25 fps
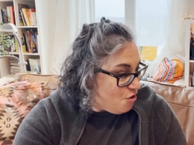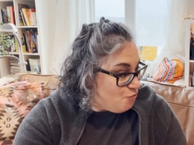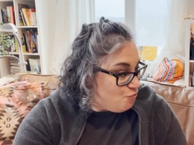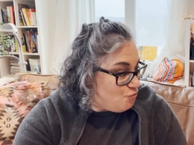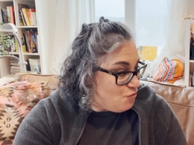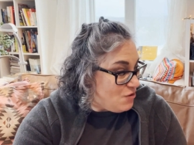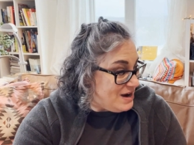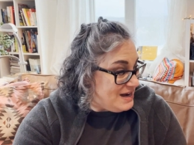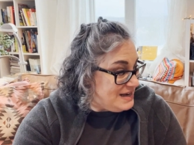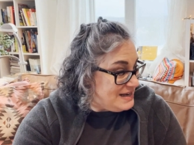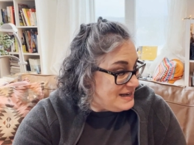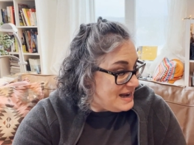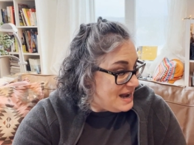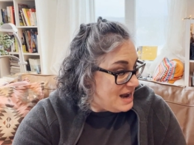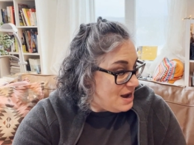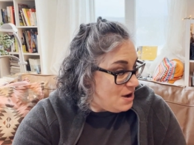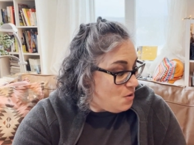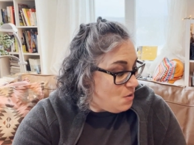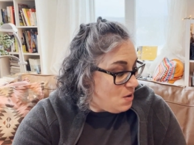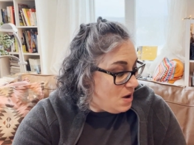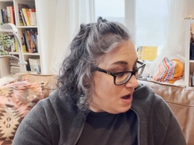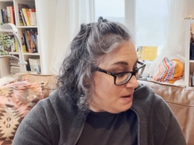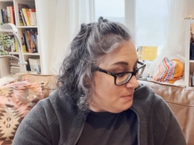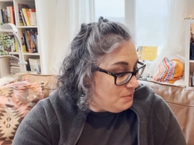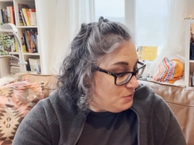Right
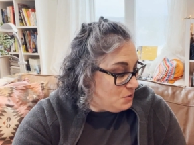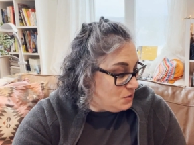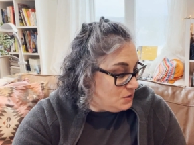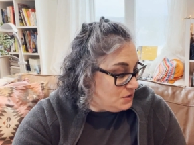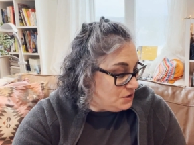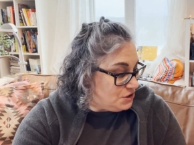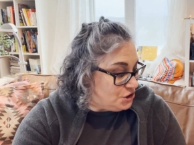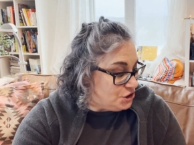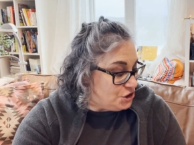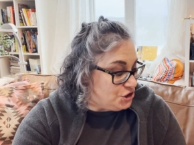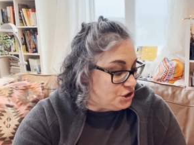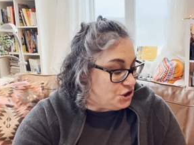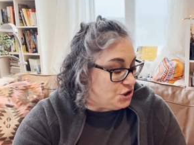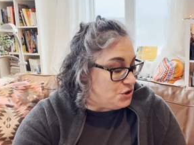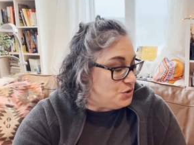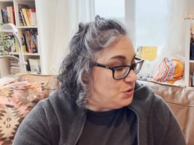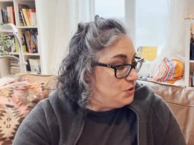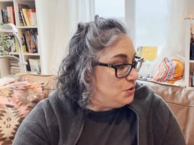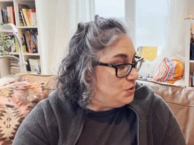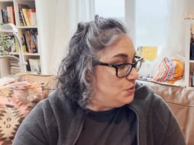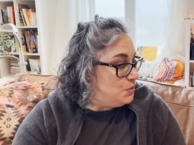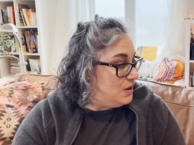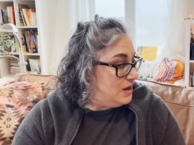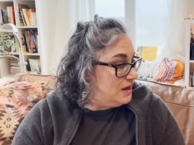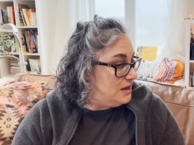now, I'm going to show
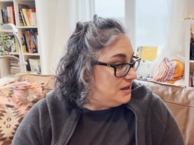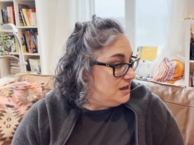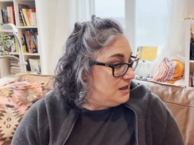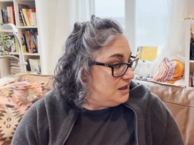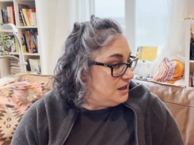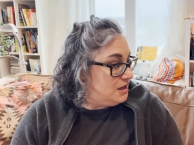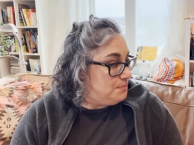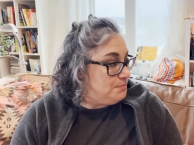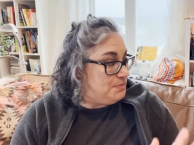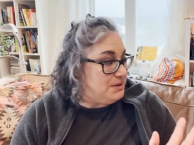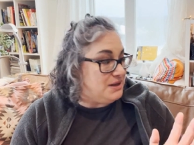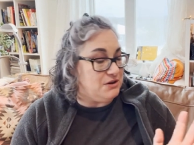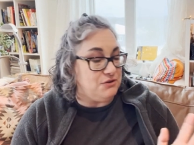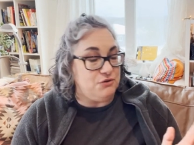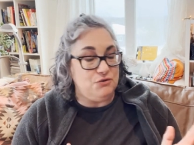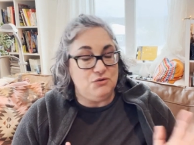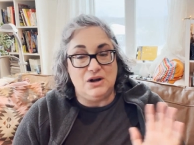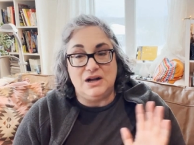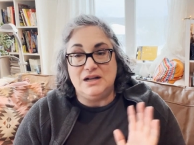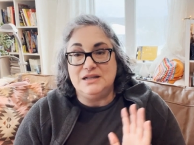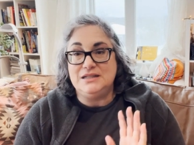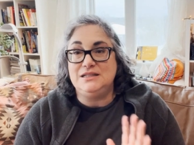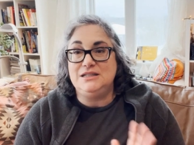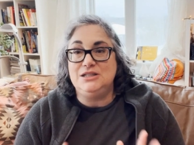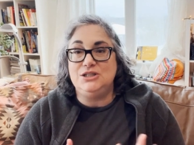you a little bit of
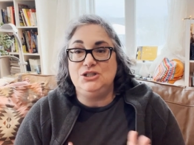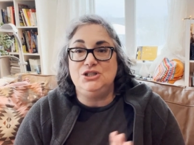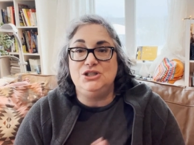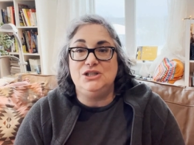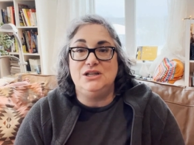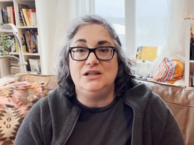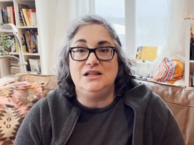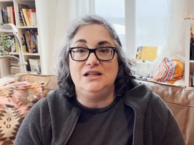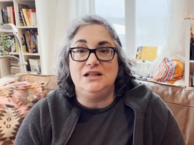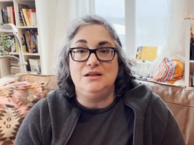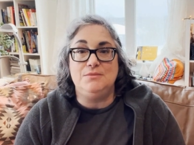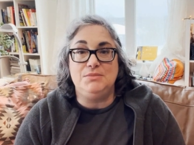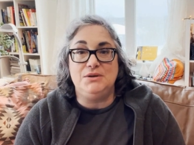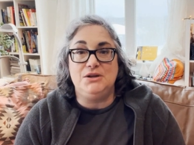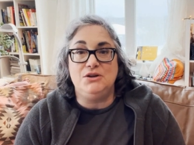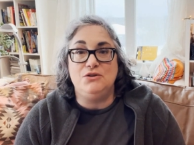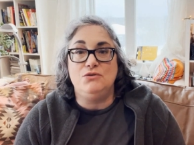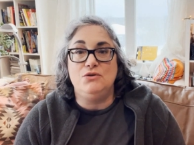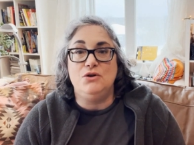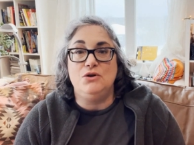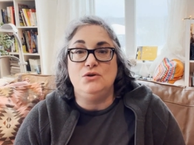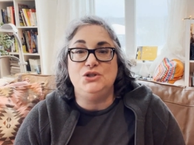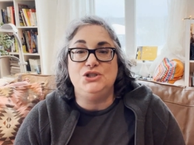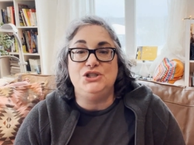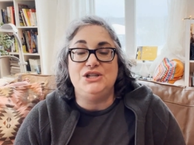cross stitch and a little bit of
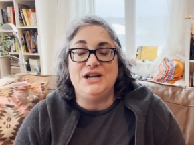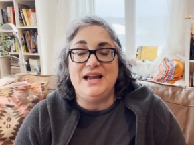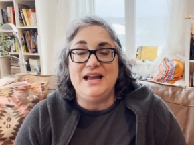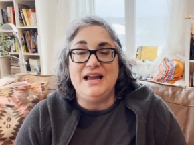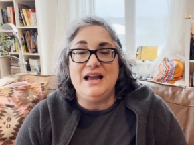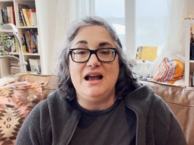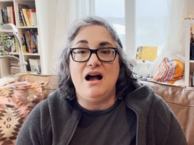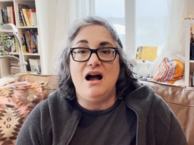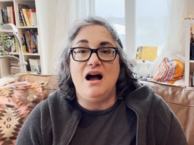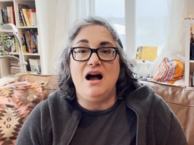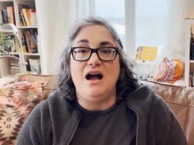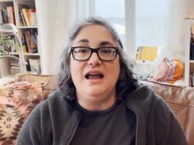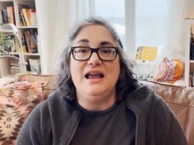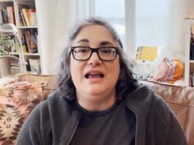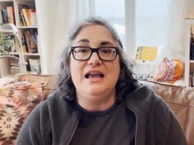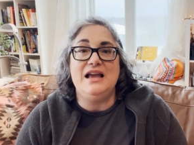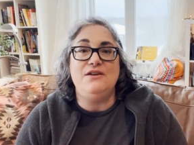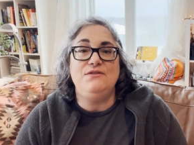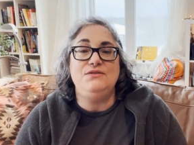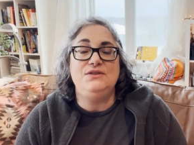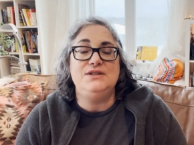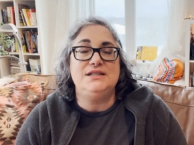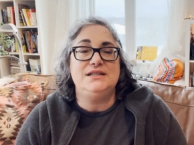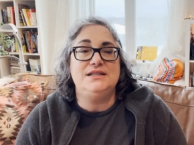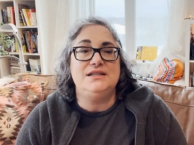crochet. I
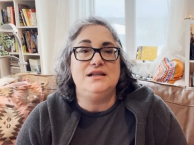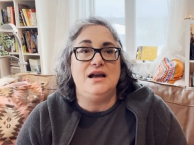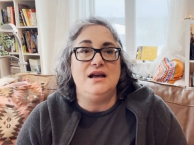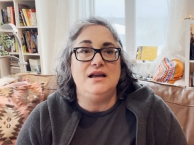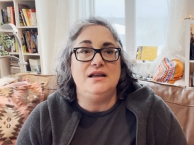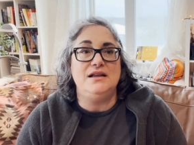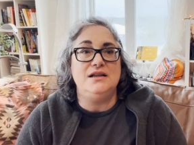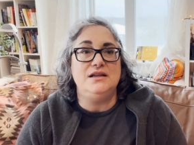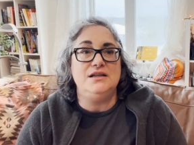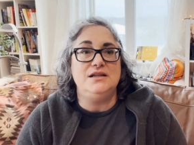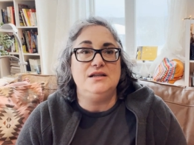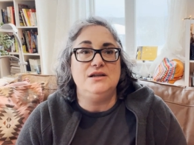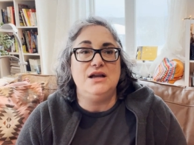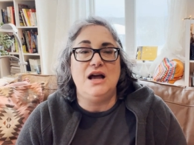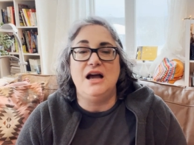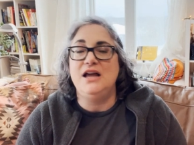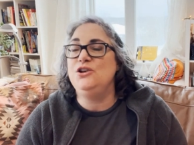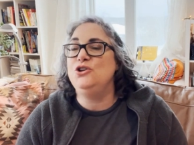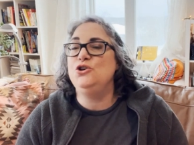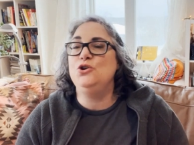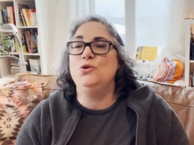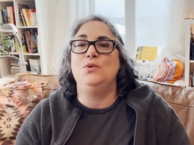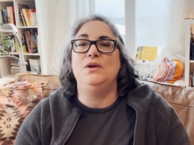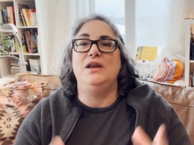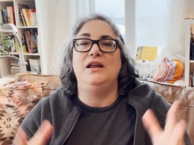have decided, I
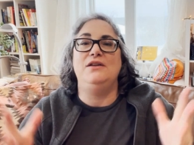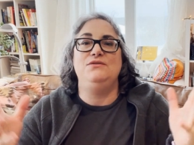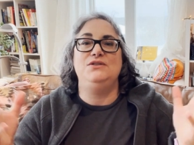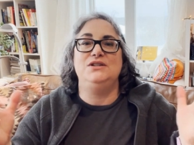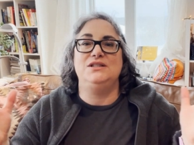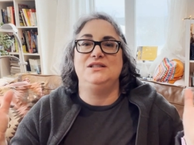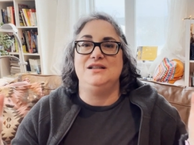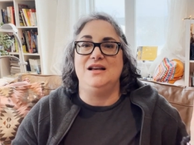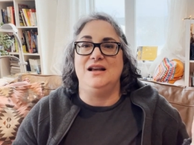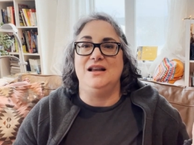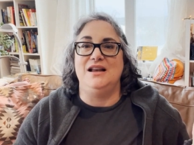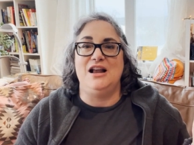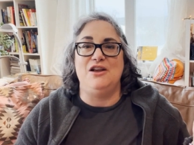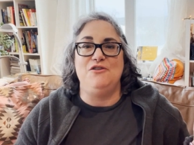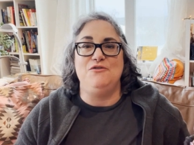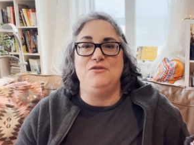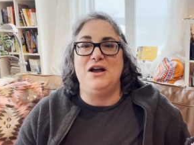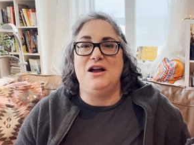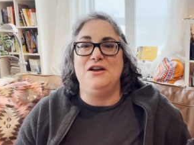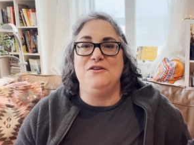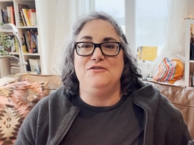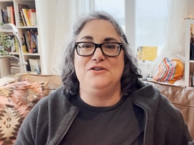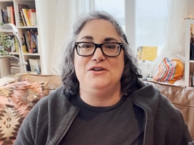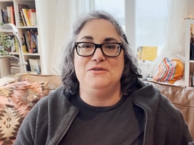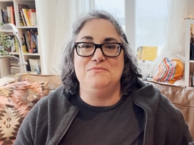don't know what I've decided.
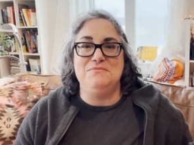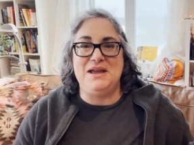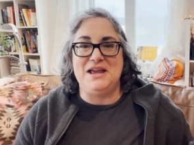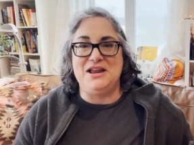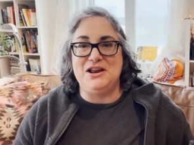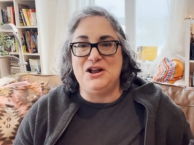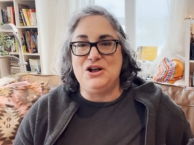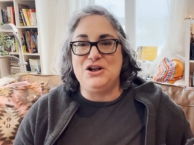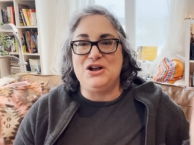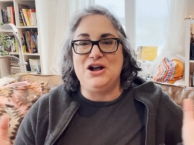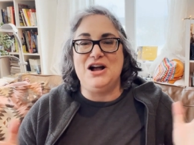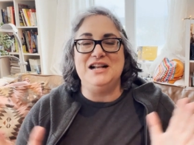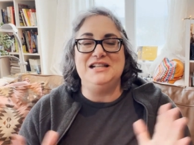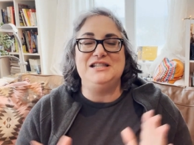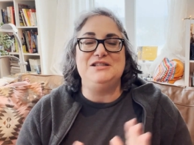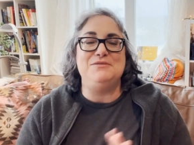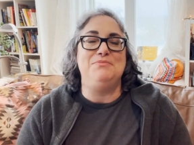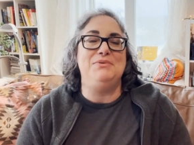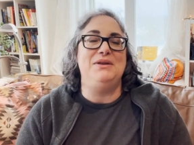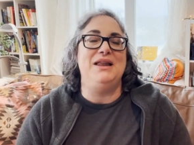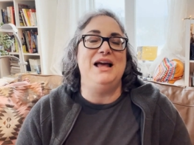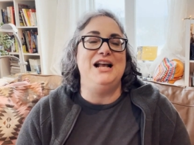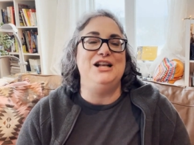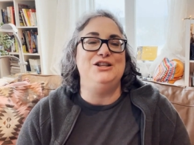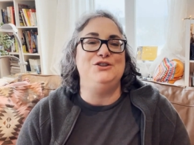I've, I've made all kinds of
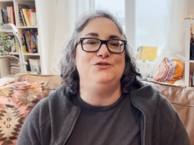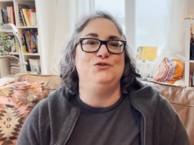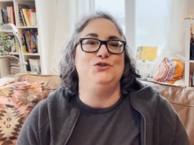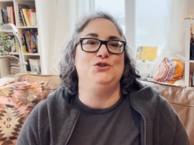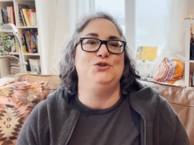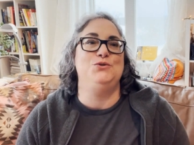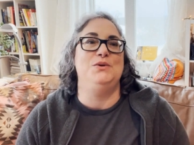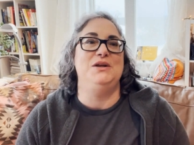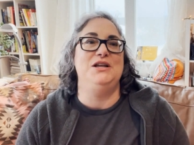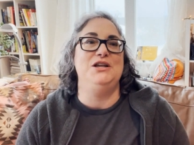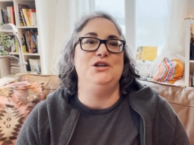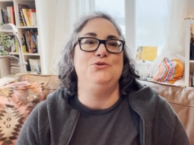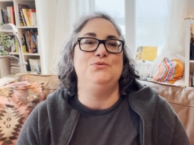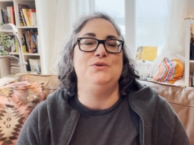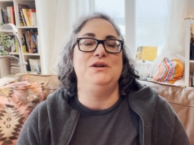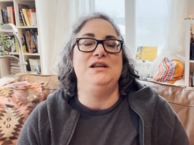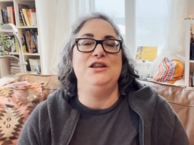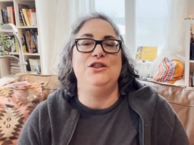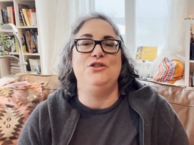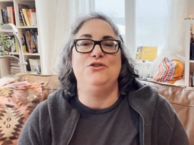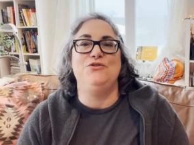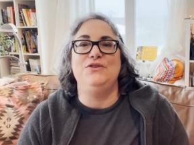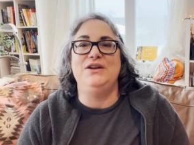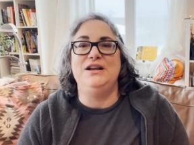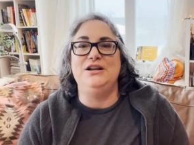plans for
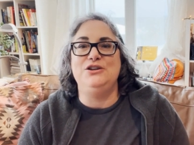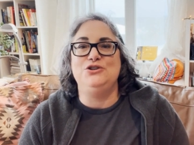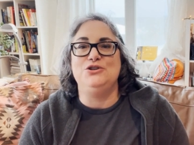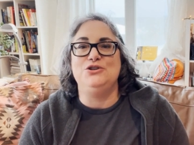2023 in